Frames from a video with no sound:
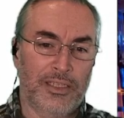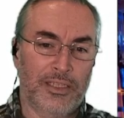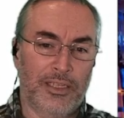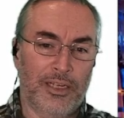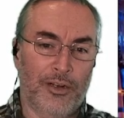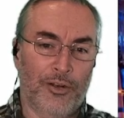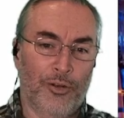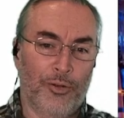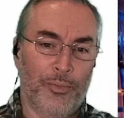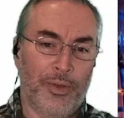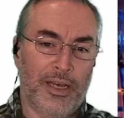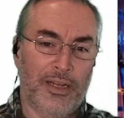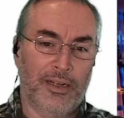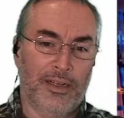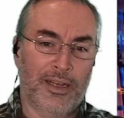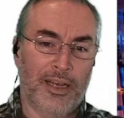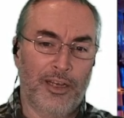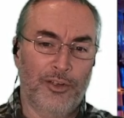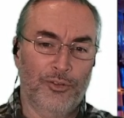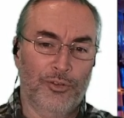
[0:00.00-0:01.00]
an aromatic
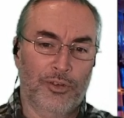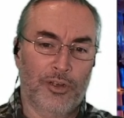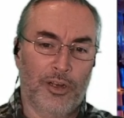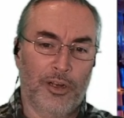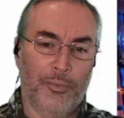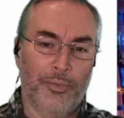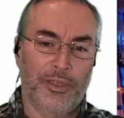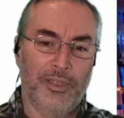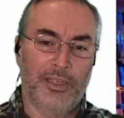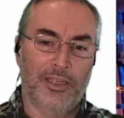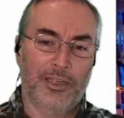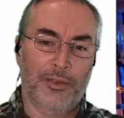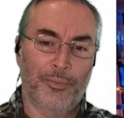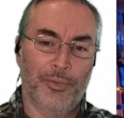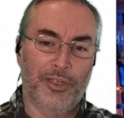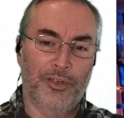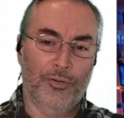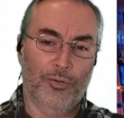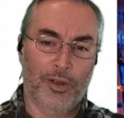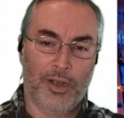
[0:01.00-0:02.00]
hydrocarbon and can be
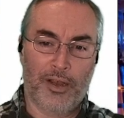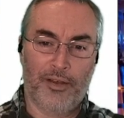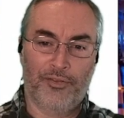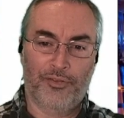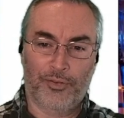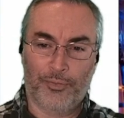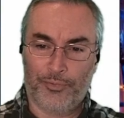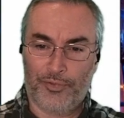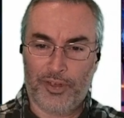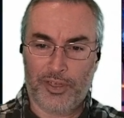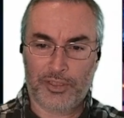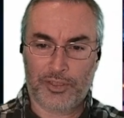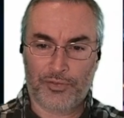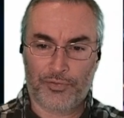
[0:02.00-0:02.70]
derived from fossil